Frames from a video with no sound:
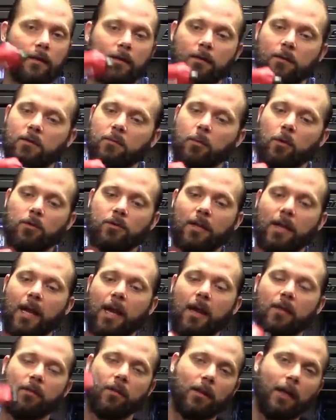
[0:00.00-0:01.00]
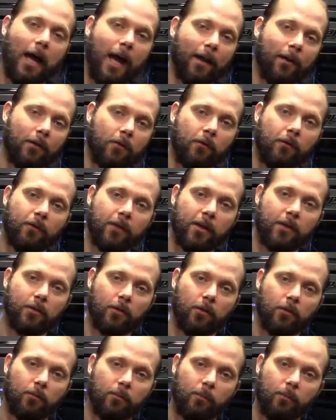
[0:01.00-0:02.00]
It's supposed to have a lot of new
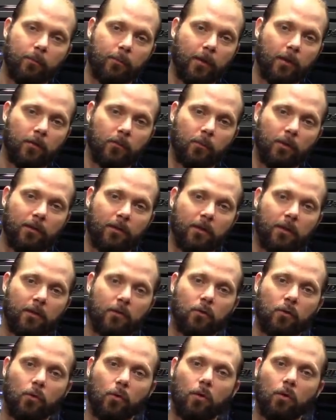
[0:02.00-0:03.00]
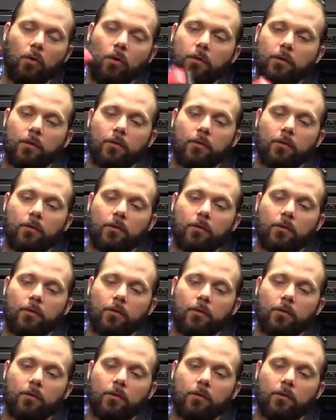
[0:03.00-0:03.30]
features built within the tool.